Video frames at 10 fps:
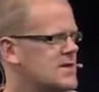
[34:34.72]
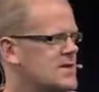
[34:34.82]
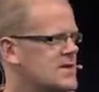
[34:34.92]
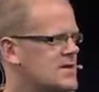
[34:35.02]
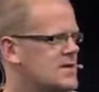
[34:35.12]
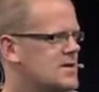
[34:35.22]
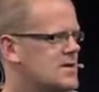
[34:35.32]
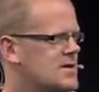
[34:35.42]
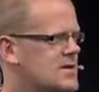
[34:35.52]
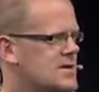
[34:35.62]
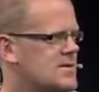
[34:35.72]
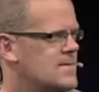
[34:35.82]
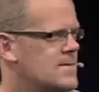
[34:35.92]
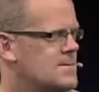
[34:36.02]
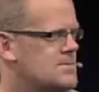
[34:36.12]

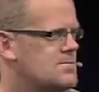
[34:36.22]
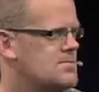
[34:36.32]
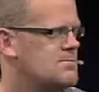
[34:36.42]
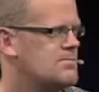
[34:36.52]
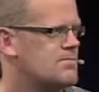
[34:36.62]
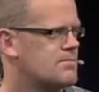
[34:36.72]
(no one is talking)